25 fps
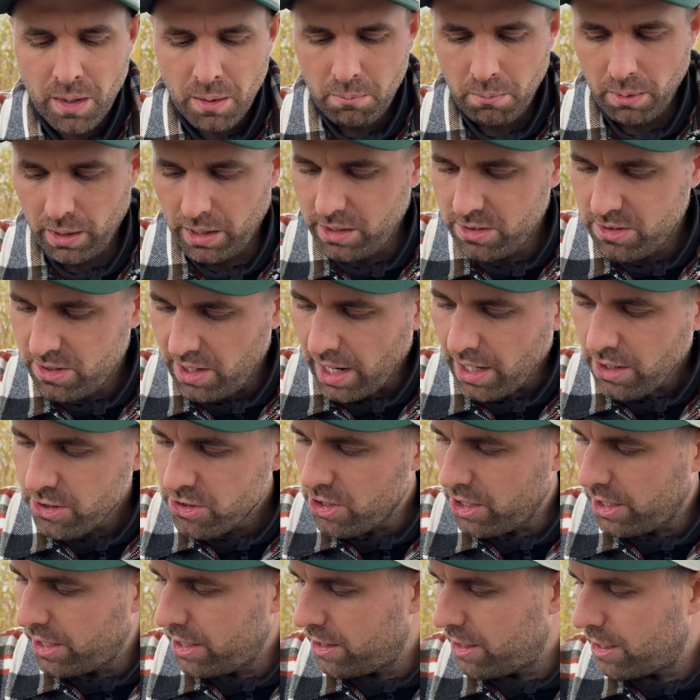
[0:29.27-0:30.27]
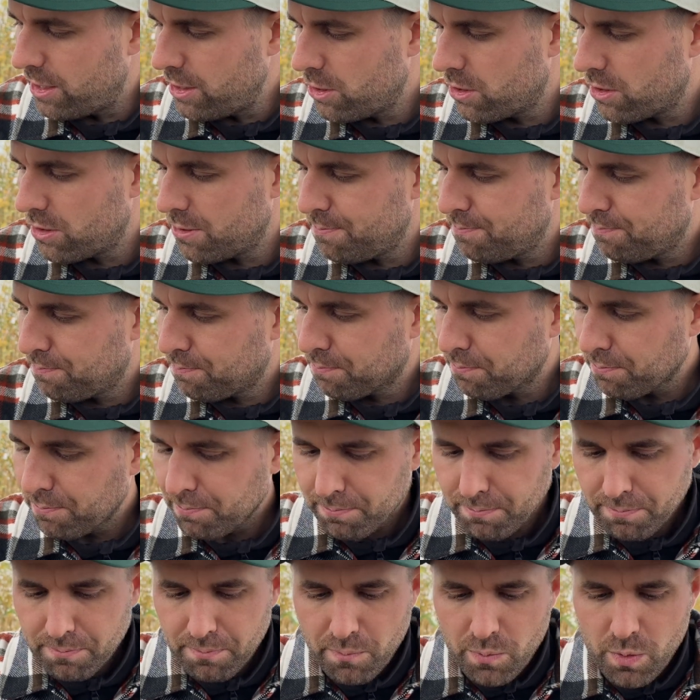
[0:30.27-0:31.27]
but it's actually this
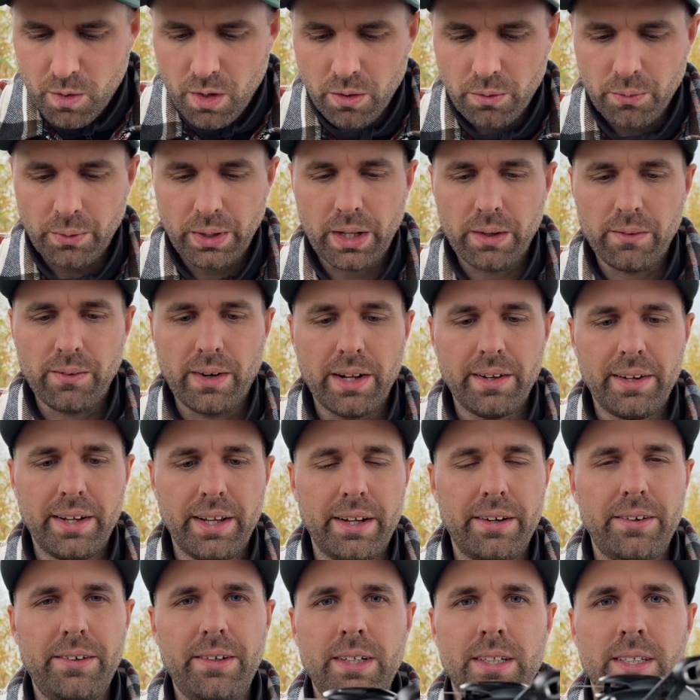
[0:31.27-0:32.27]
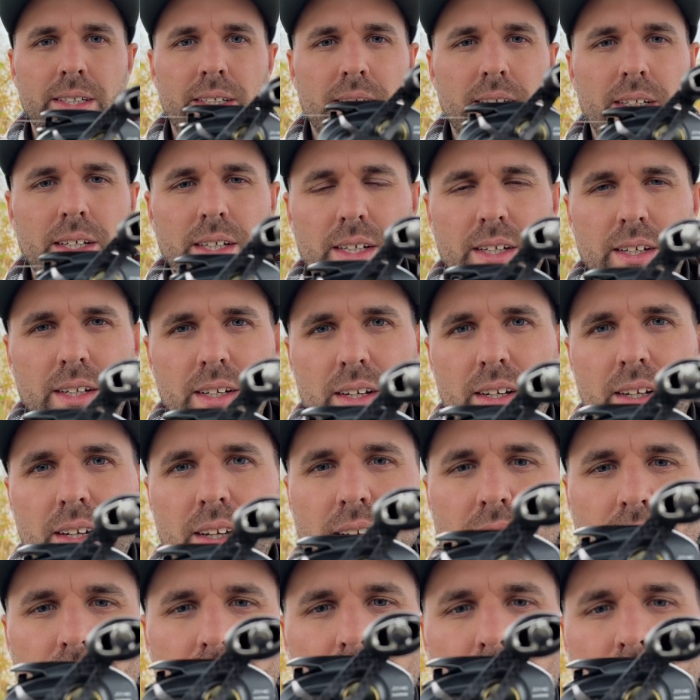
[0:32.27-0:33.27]
reel right here.
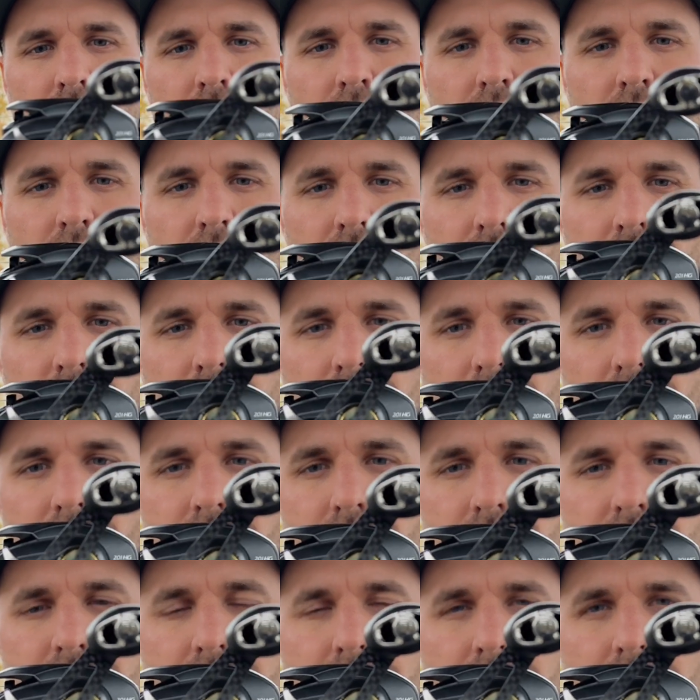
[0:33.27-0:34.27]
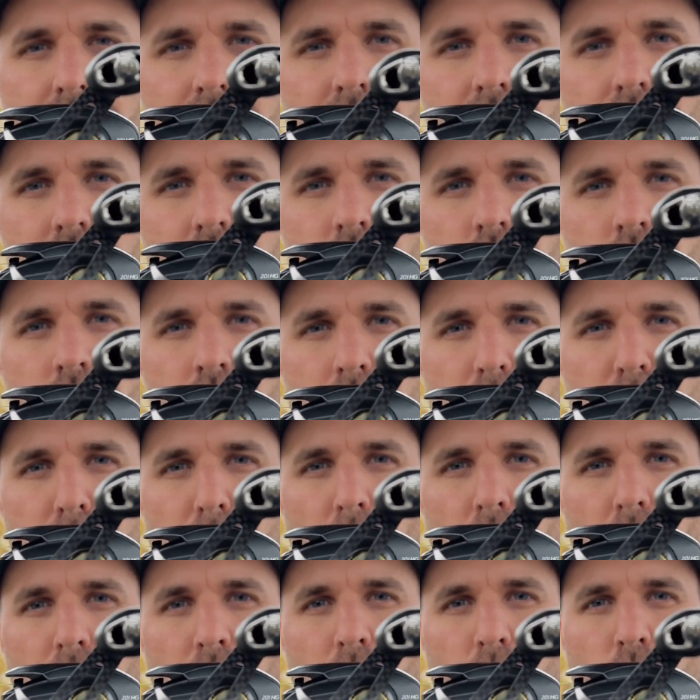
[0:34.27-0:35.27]
It is the
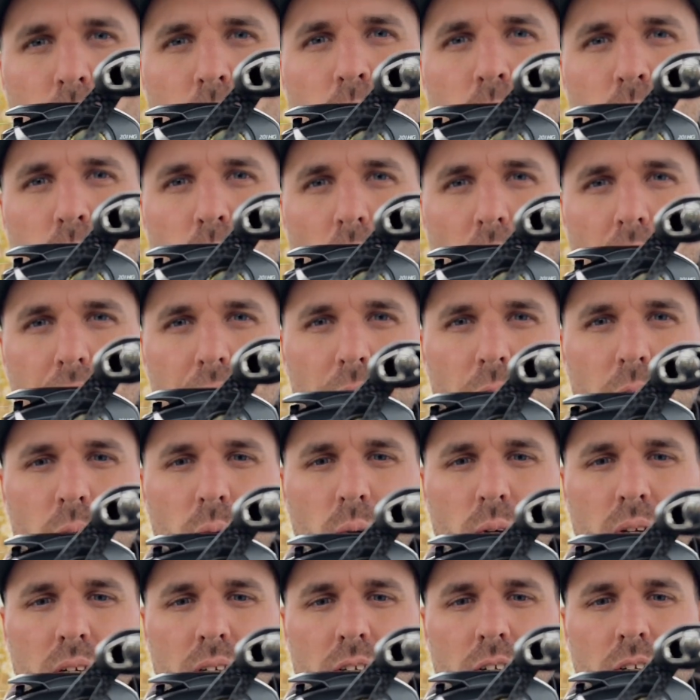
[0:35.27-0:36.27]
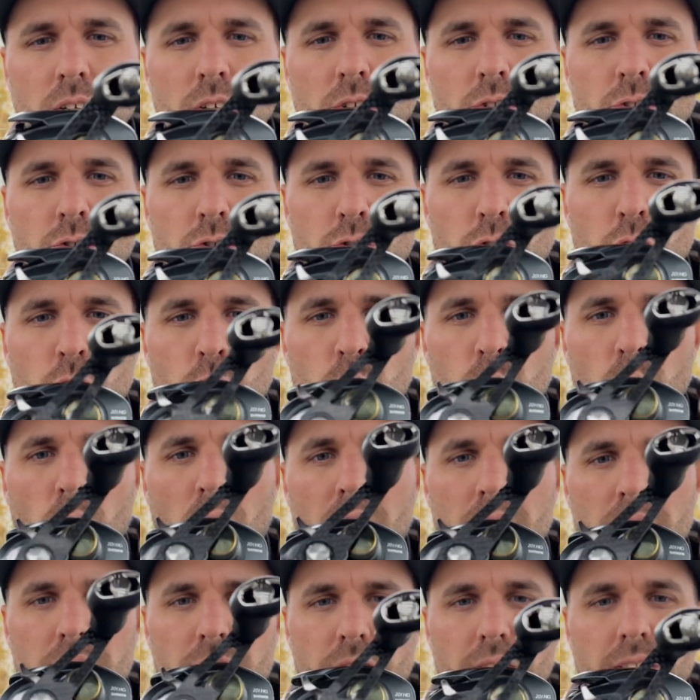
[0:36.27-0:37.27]
Shimano Curado
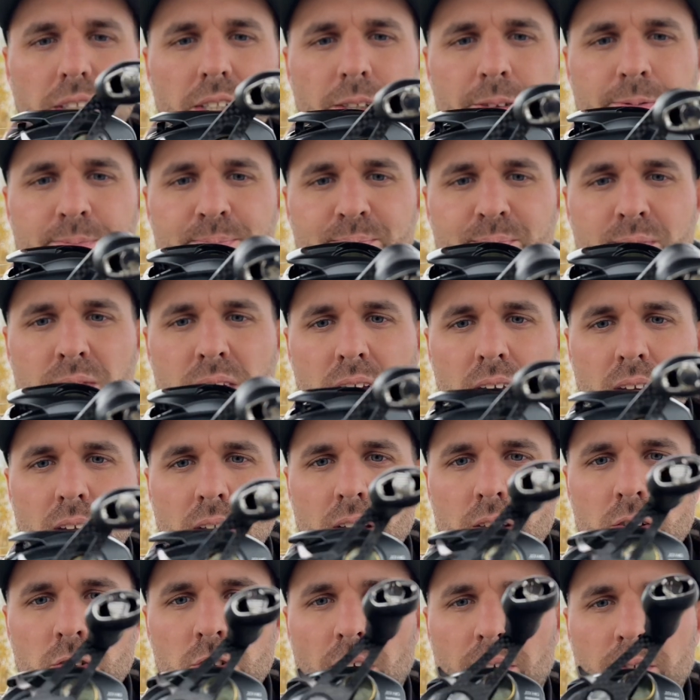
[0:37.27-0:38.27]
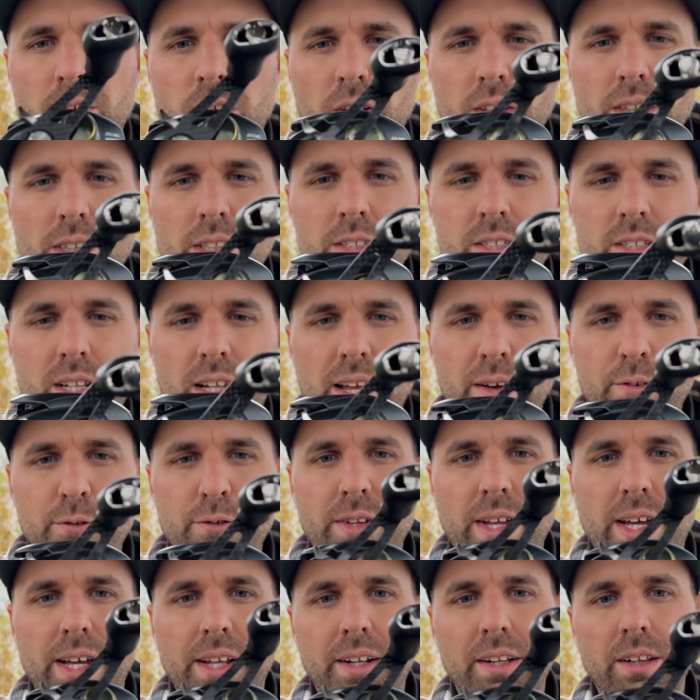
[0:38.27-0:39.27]
200. So I've got this left
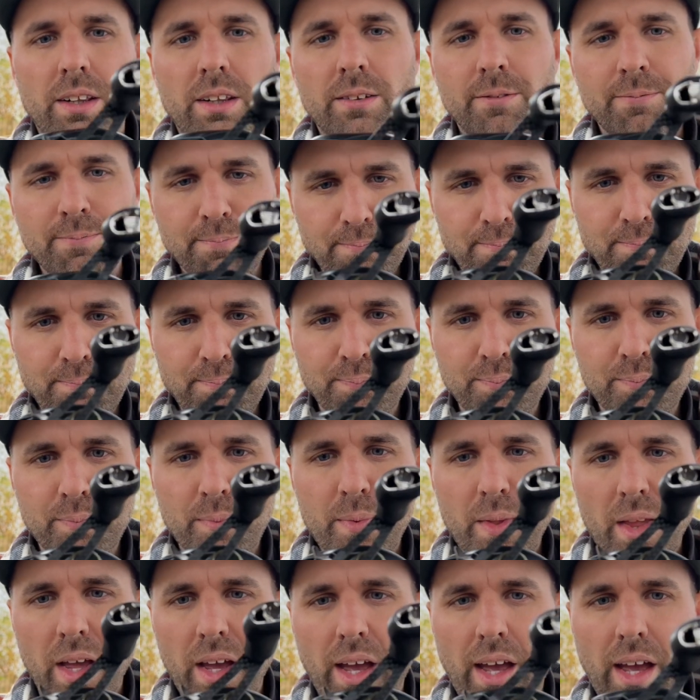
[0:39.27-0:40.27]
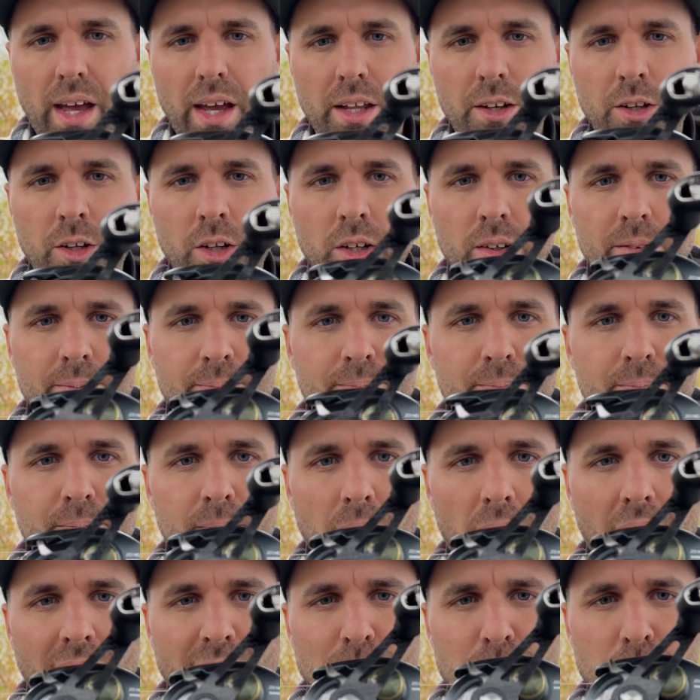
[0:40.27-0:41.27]
handle and
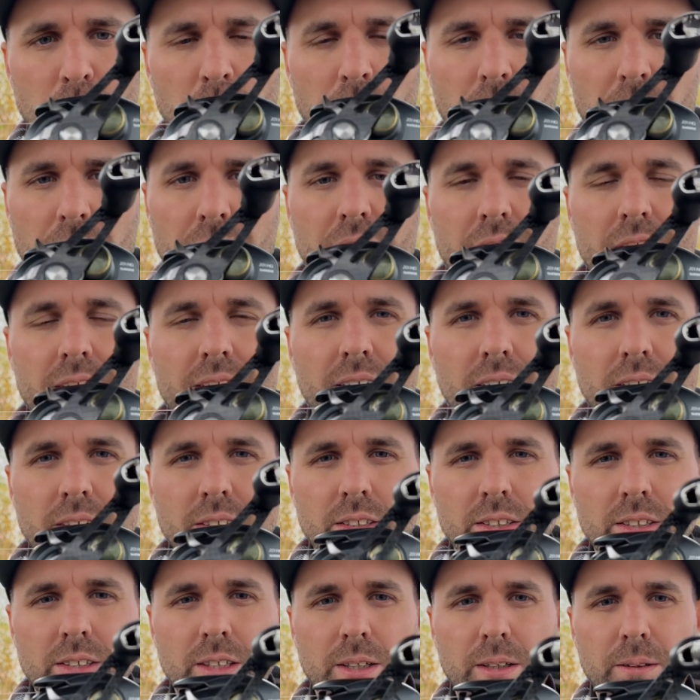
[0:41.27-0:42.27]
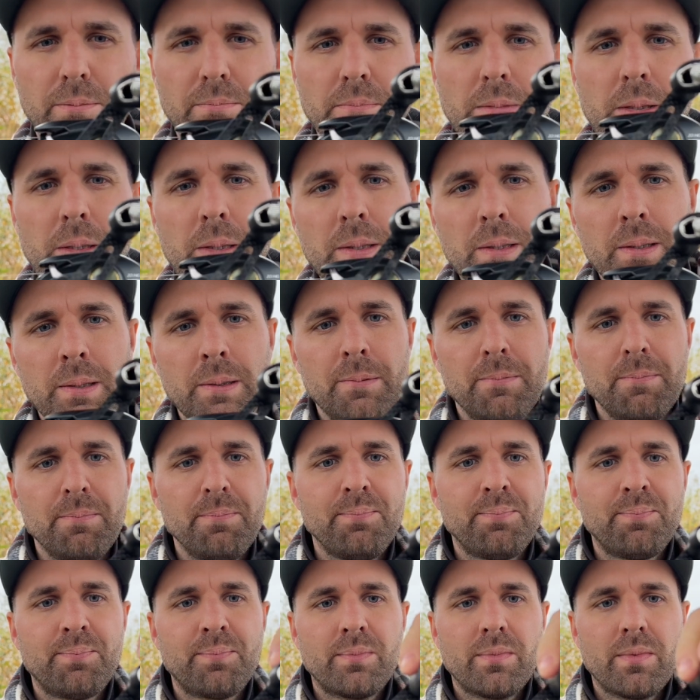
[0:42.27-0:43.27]
I've put on a custom
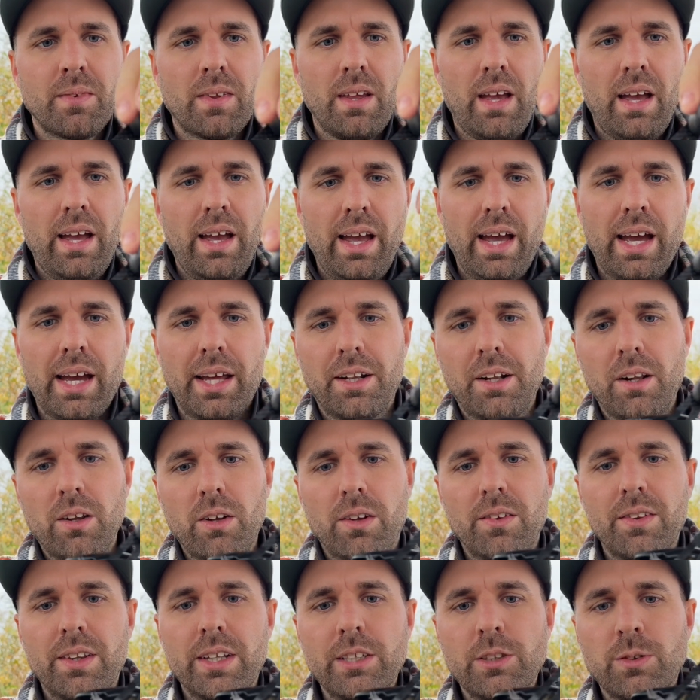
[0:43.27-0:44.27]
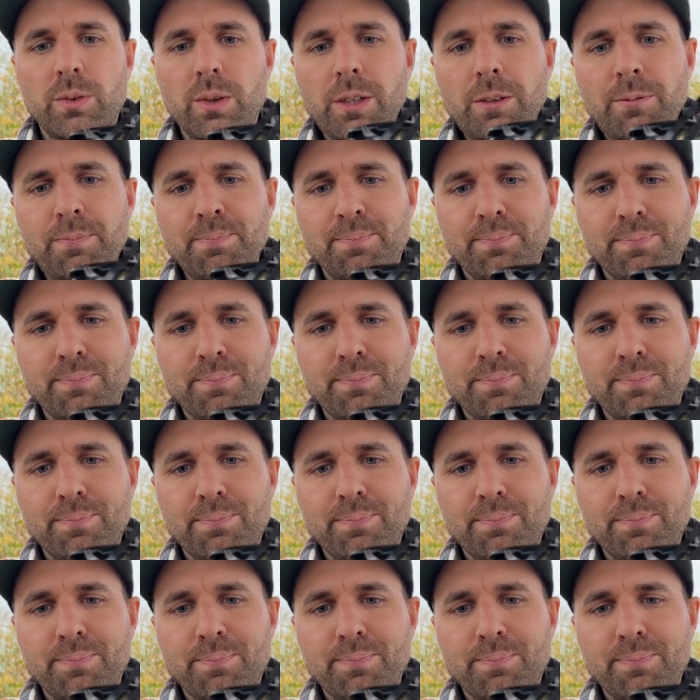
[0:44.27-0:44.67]
handle on this one.